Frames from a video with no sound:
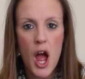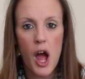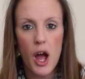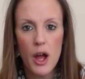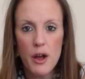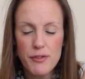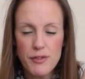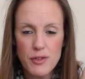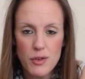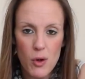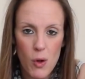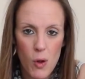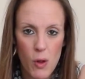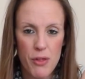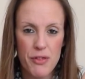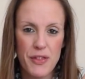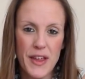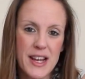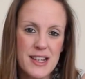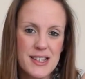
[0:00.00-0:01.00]

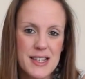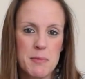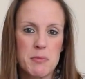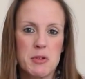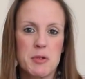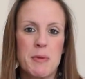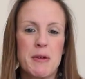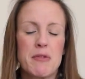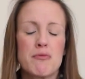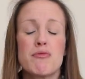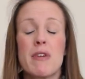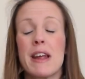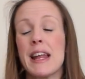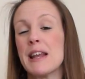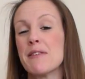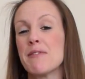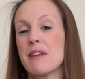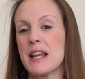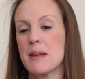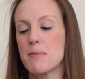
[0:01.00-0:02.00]
Overall, things seem to be
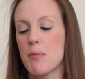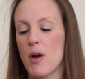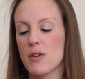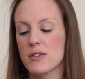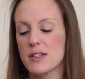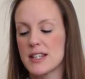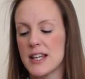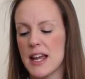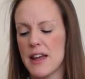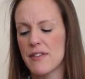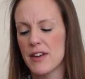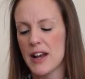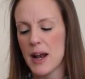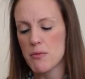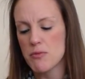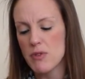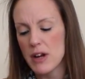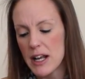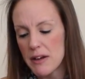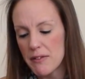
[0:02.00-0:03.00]
really, really positive, and
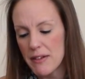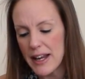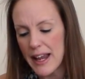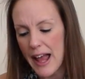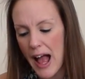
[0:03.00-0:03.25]
I'm really, really